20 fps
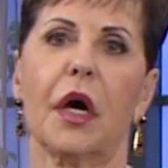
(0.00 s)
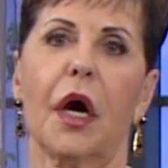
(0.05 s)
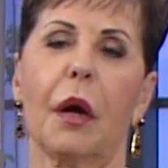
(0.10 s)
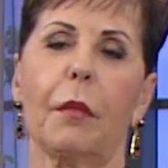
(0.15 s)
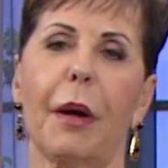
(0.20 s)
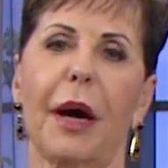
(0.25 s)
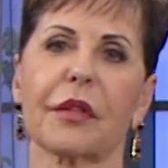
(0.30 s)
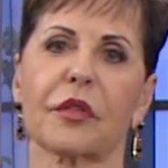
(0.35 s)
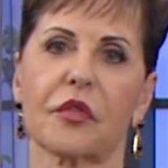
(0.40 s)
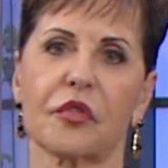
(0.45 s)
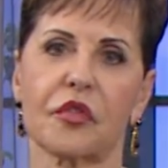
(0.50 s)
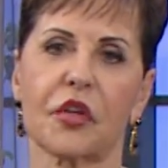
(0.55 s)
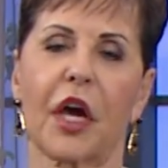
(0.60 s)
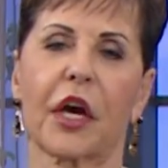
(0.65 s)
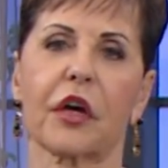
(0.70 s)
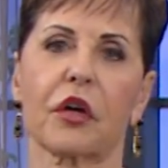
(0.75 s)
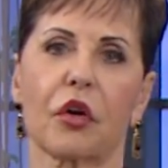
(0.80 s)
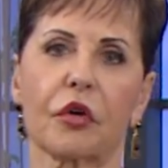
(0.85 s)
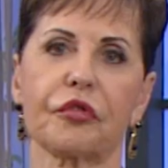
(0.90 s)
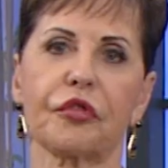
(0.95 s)
about the
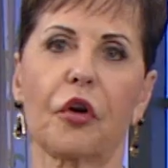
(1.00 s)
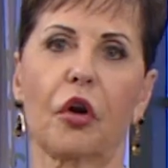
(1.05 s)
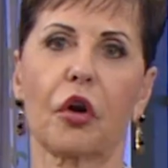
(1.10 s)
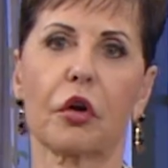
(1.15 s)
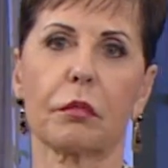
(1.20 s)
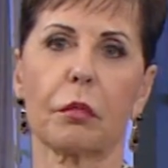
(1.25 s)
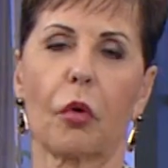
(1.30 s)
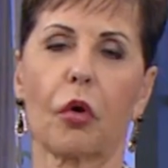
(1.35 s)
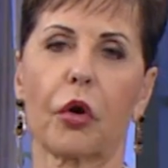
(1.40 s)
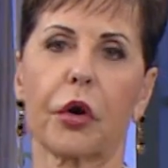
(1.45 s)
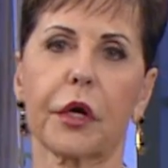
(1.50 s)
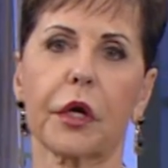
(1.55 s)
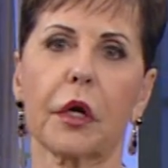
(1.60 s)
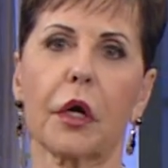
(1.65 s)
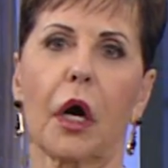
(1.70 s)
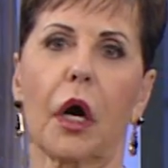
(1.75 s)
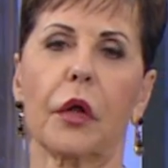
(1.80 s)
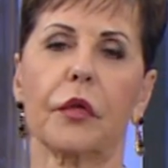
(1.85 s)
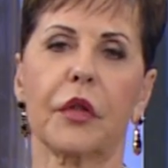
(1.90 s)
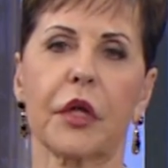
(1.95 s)
second or third morning,
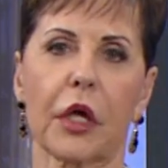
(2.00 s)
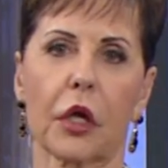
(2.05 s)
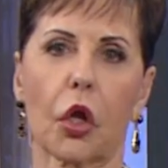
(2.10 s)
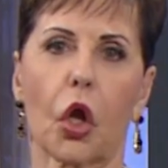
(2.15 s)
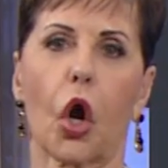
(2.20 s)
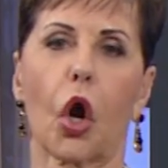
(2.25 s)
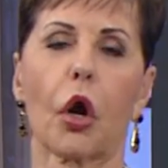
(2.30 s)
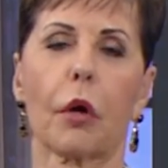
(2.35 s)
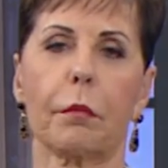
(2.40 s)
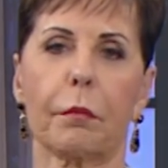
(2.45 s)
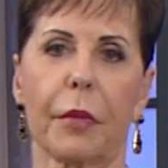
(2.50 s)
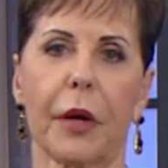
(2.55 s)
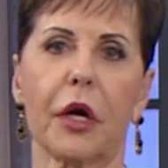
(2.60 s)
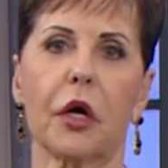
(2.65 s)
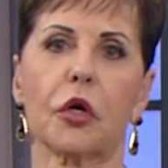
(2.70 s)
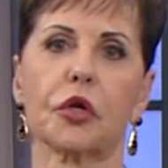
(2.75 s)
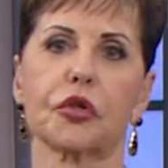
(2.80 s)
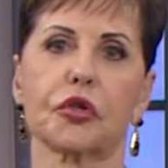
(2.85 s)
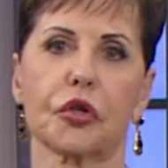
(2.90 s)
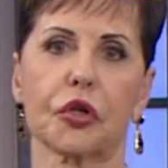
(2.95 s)
the alarm
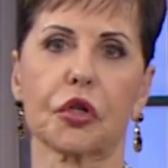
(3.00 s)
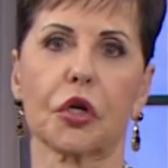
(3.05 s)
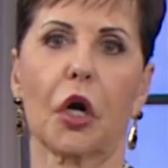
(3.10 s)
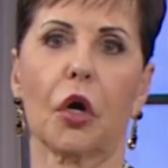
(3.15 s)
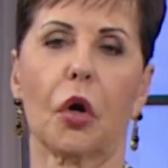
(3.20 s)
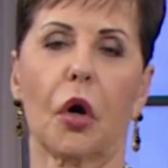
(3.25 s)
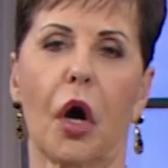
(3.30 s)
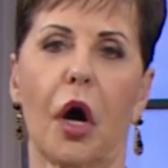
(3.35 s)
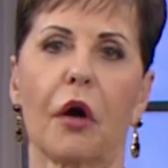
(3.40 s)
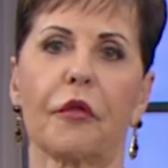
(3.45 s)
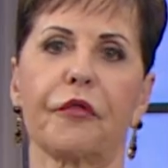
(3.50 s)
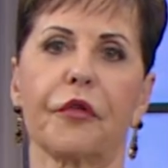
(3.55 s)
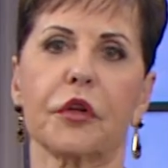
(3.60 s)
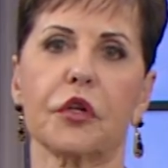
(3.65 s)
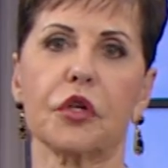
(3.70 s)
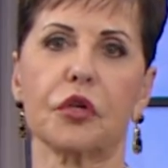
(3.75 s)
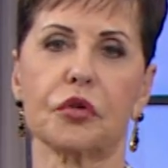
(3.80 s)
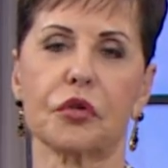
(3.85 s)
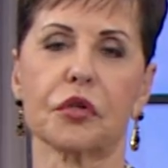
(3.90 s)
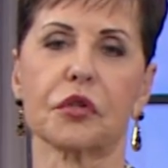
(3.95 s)
bells should go off,
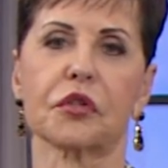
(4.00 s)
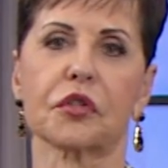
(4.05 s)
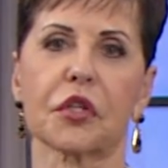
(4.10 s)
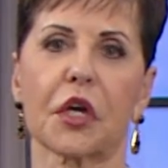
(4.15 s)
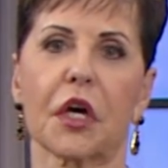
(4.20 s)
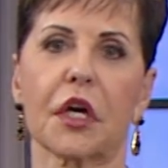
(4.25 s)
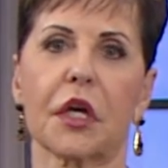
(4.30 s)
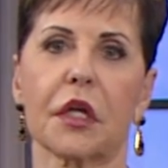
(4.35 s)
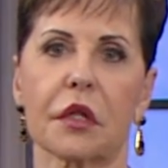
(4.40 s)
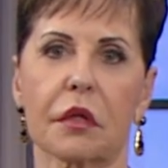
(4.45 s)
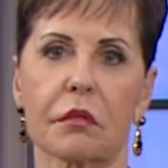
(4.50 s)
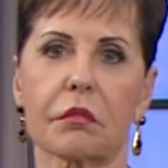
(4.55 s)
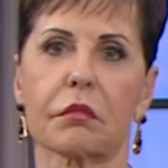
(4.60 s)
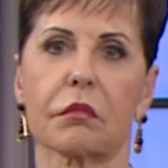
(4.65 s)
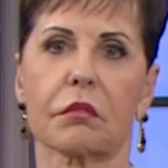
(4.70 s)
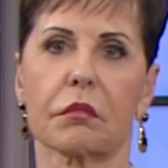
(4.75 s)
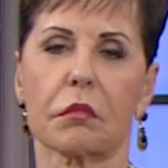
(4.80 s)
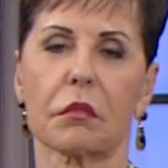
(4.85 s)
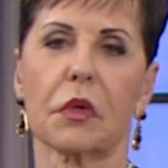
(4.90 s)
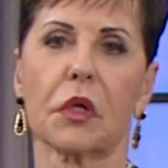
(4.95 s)
and you should say,
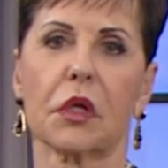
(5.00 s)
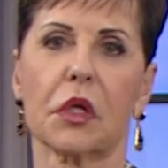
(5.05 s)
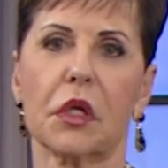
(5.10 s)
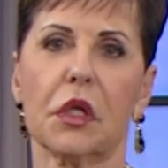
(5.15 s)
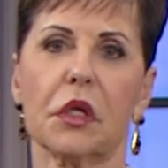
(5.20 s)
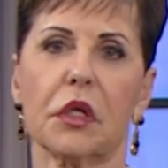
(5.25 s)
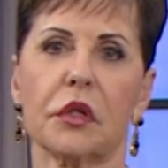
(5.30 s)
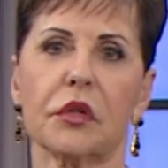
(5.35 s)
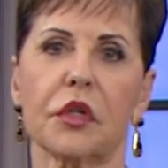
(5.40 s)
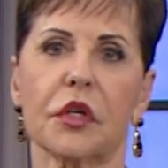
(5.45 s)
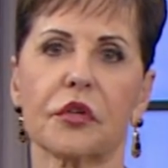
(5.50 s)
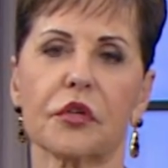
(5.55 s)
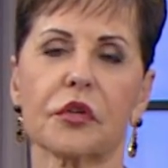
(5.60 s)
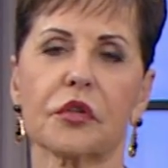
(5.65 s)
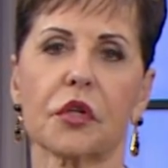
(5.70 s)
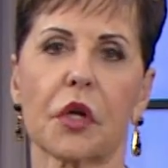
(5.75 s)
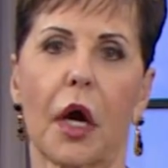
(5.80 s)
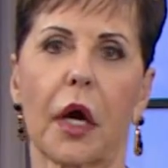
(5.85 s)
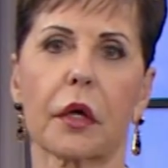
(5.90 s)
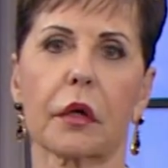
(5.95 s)
This
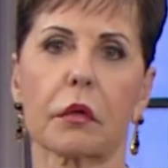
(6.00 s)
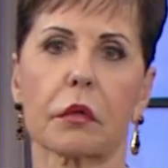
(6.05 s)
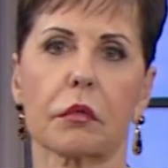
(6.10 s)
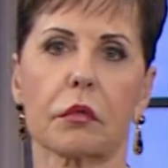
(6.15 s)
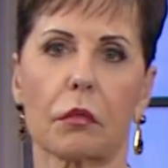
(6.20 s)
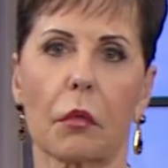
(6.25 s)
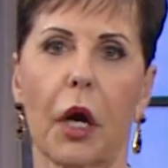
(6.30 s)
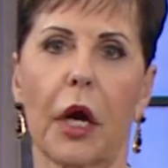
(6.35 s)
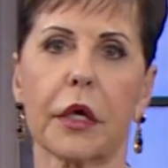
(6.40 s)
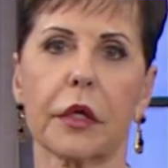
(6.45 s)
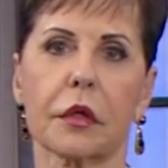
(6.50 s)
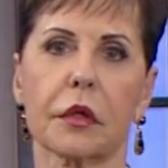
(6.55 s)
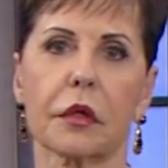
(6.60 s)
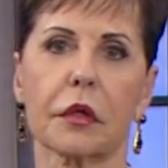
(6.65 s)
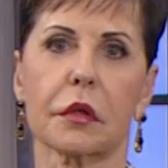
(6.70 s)
is not right.